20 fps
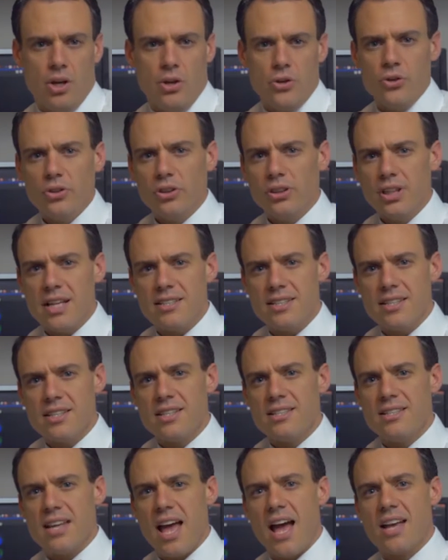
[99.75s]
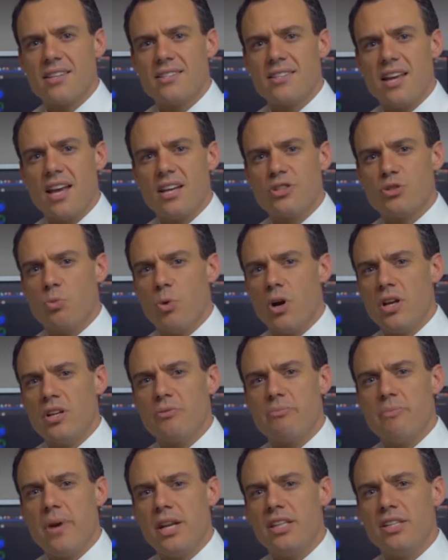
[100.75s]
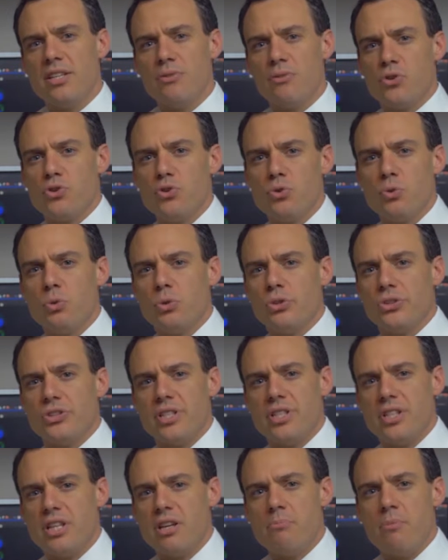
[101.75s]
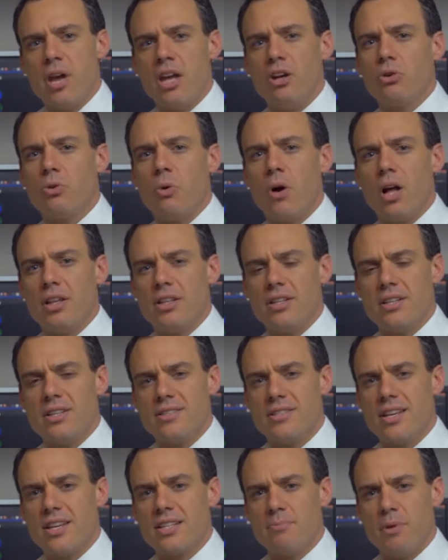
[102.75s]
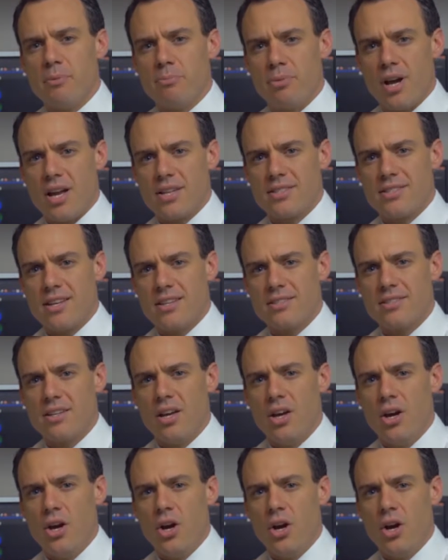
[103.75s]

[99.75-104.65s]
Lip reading: Utilizing this assay as one of many different tools in the Améo quality assessment process,